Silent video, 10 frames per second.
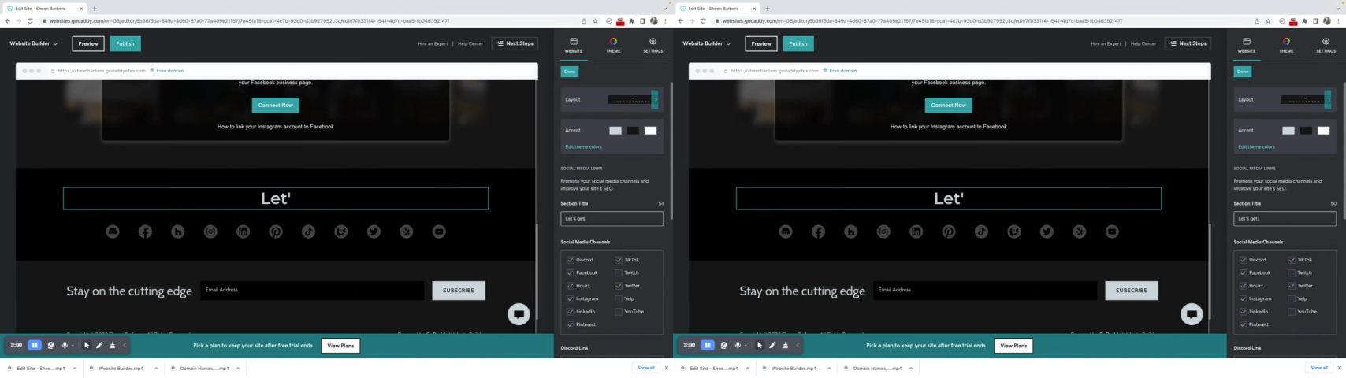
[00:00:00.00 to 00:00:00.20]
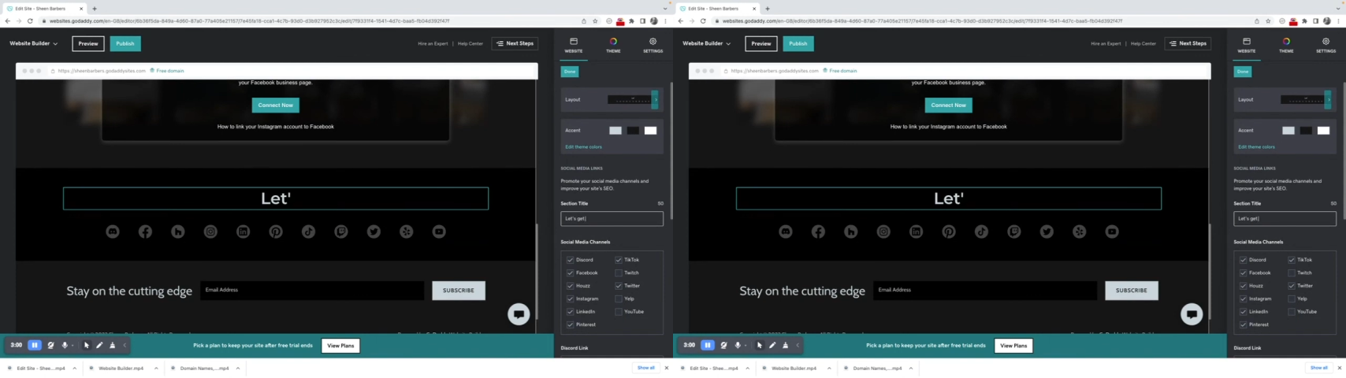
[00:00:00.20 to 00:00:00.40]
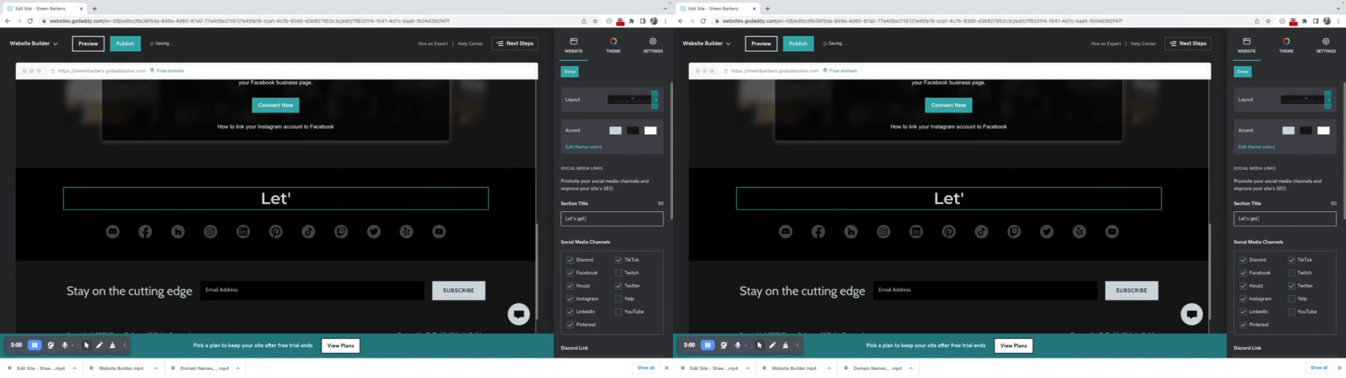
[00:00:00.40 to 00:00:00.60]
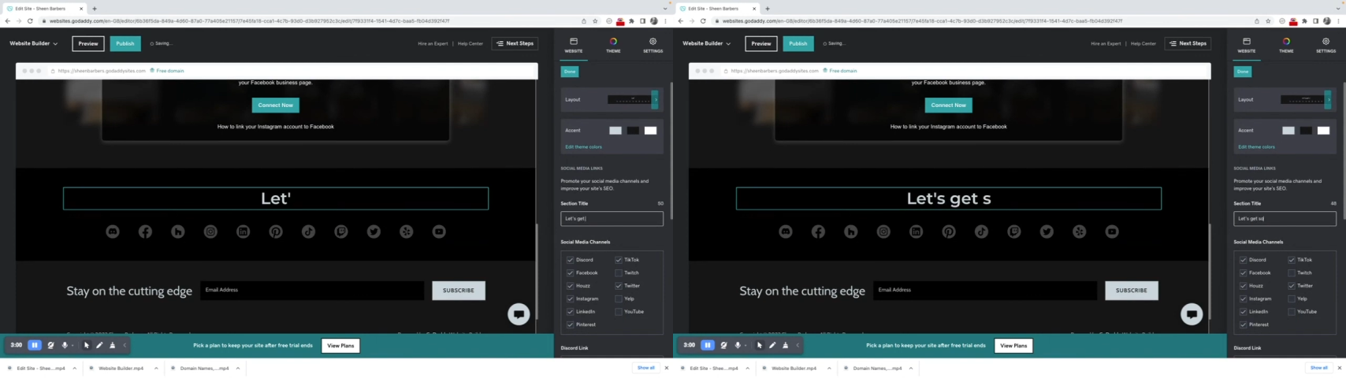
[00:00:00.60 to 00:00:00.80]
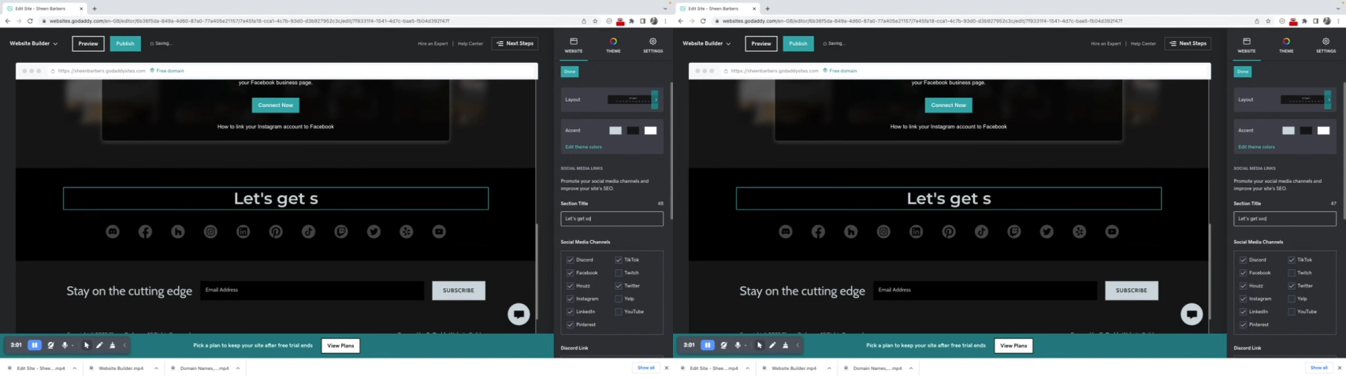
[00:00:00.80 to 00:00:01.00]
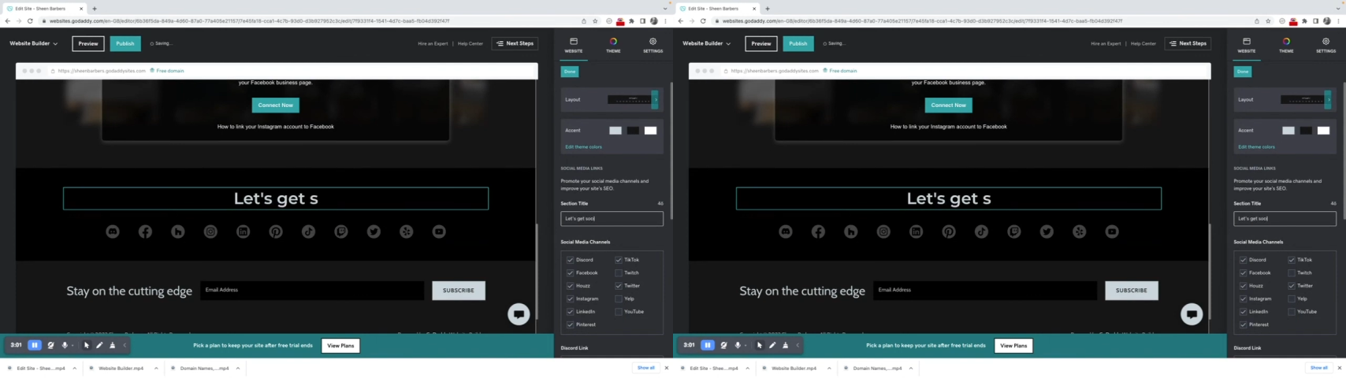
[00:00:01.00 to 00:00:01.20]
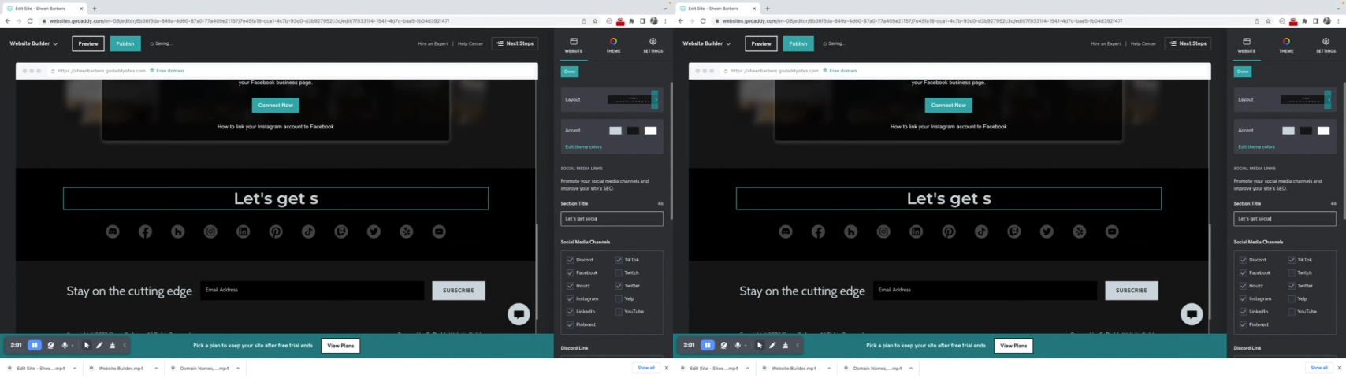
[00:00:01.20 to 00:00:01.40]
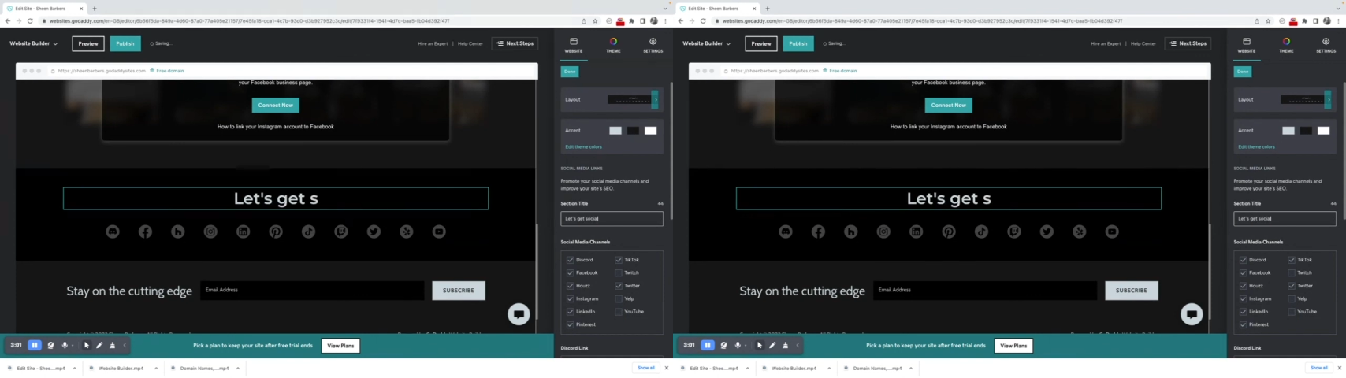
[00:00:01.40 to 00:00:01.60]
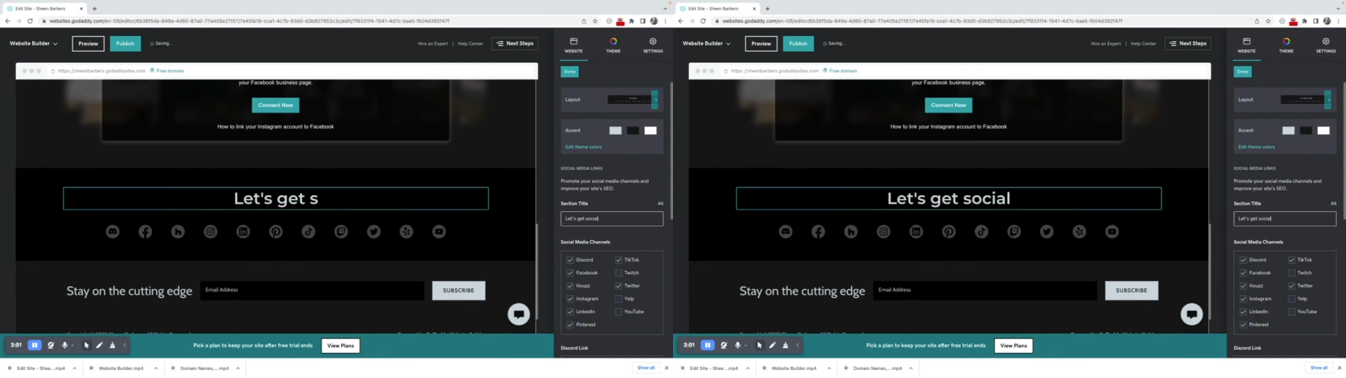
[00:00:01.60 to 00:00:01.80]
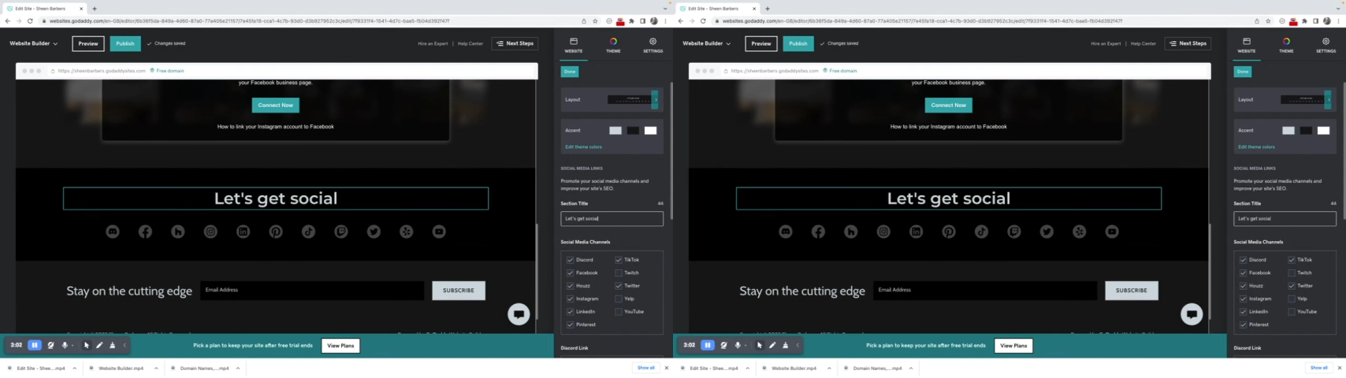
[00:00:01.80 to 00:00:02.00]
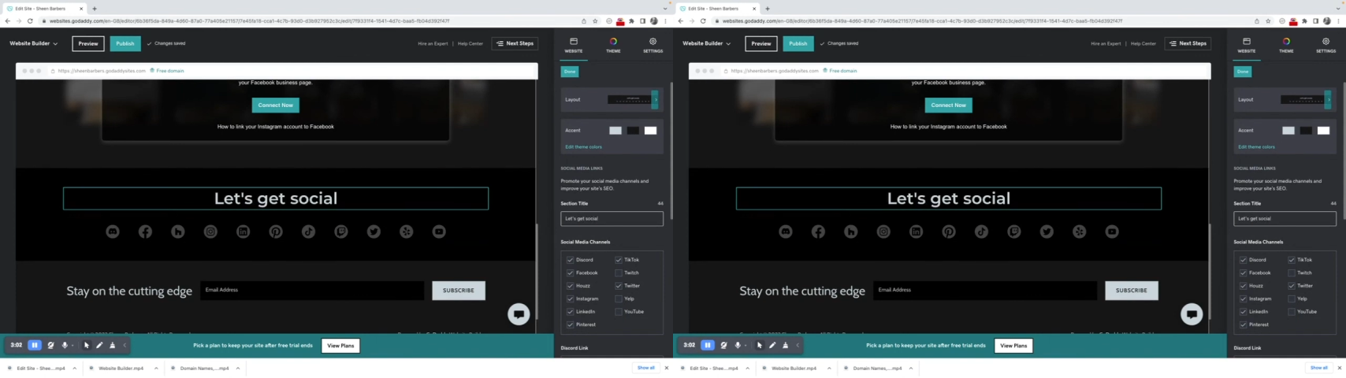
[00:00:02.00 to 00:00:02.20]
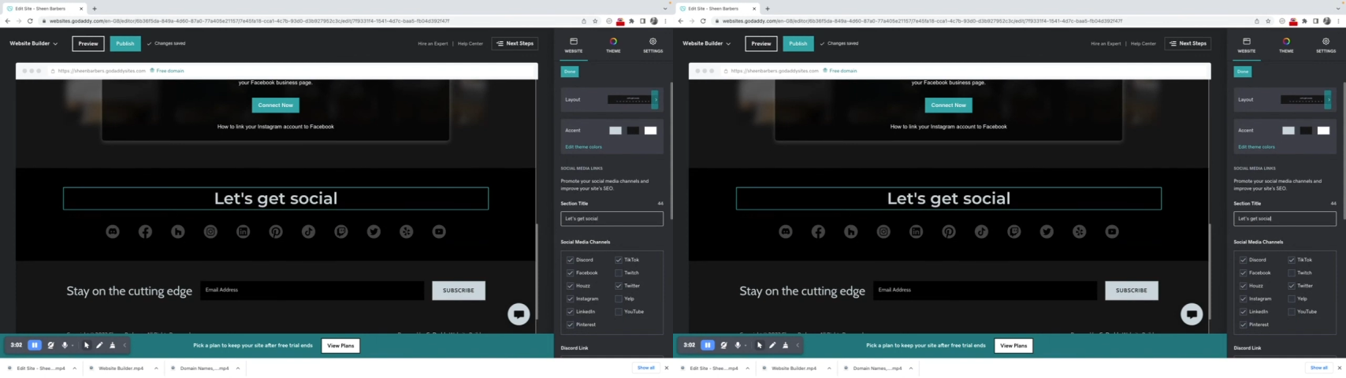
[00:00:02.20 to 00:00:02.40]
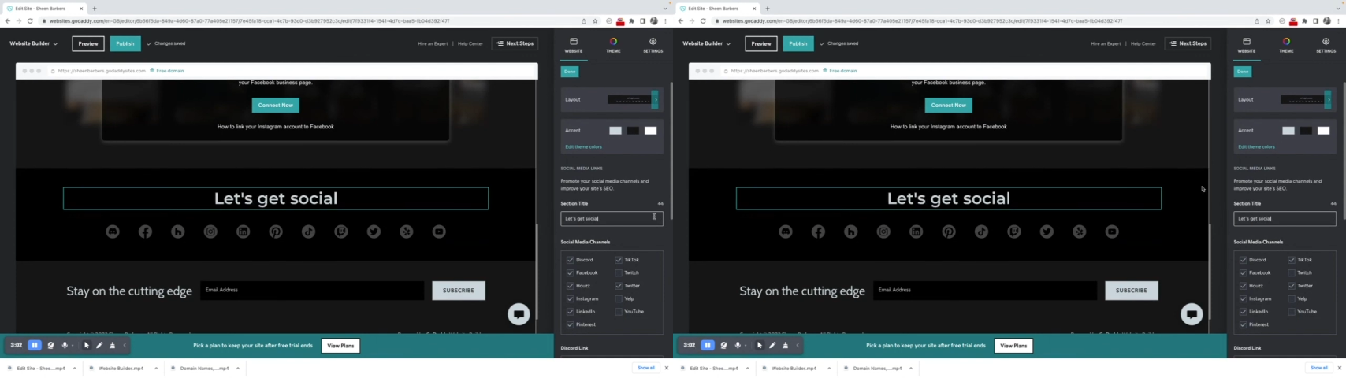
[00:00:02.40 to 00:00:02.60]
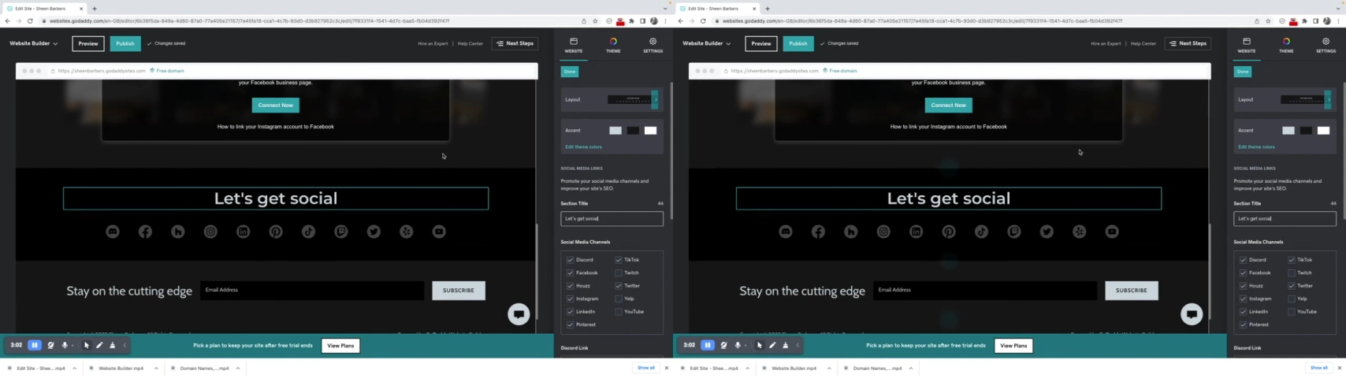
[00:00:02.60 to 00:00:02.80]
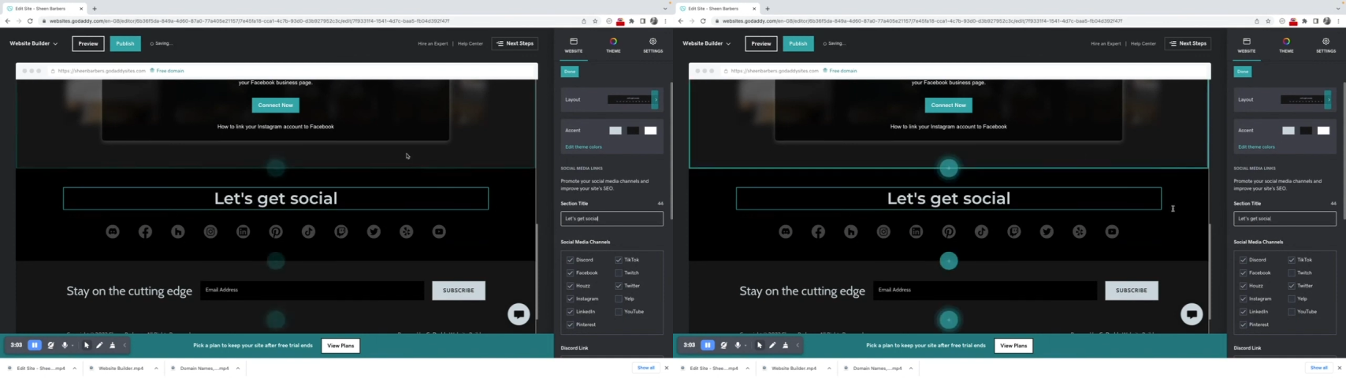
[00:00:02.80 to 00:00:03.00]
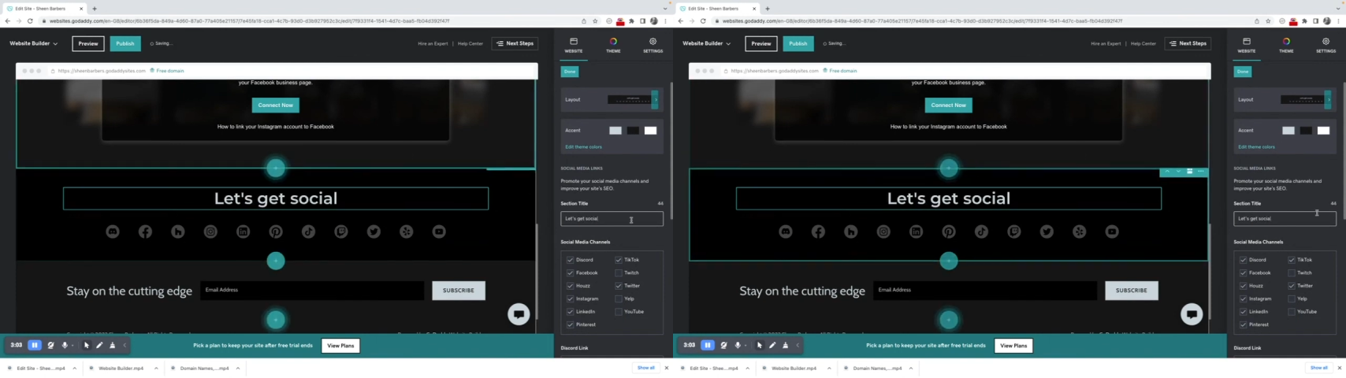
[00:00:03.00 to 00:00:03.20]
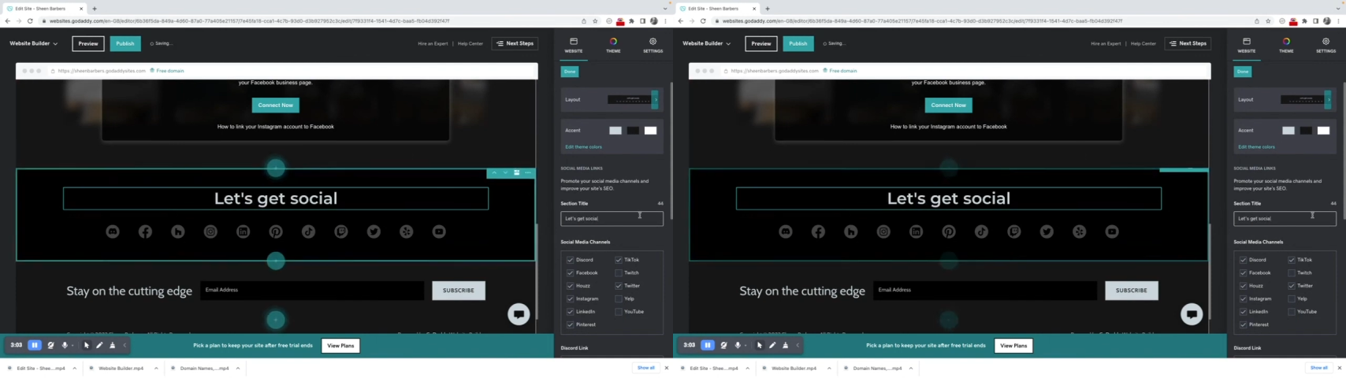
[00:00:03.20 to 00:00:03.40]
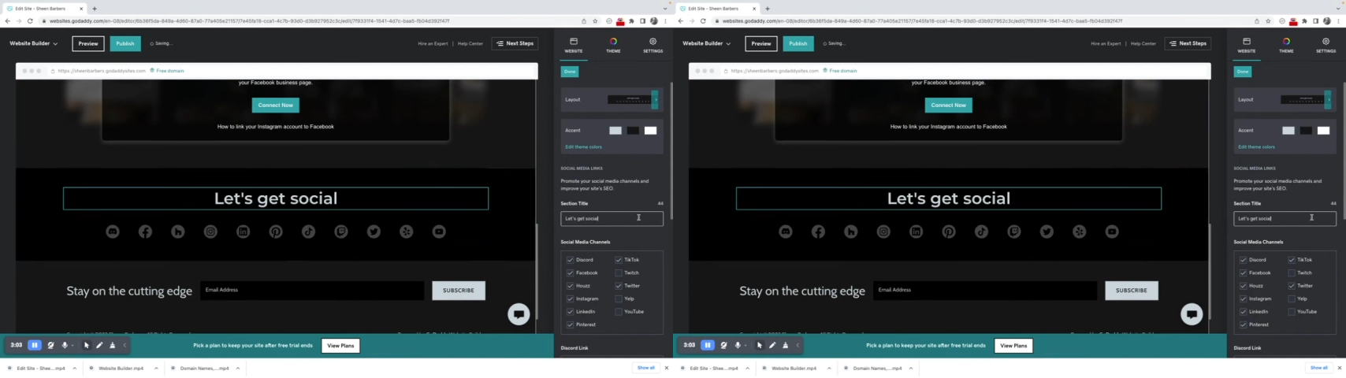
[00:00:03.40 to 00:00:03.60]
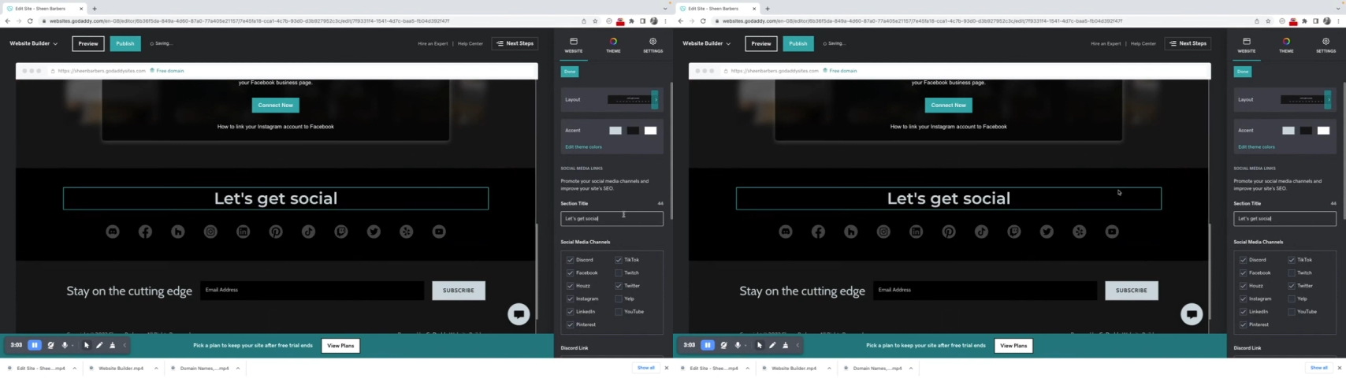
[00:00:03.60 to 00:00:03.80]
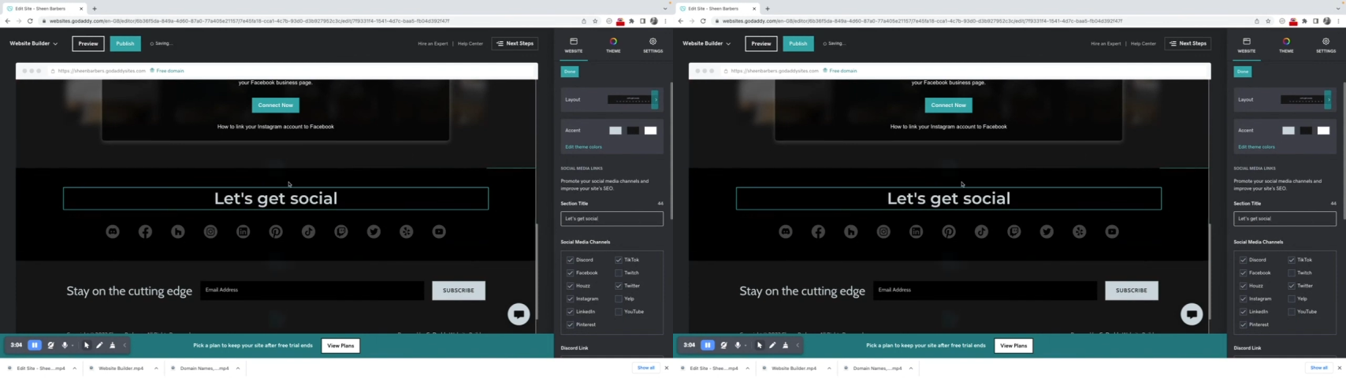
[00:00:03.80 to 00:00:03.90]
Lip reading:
(no speaker visible)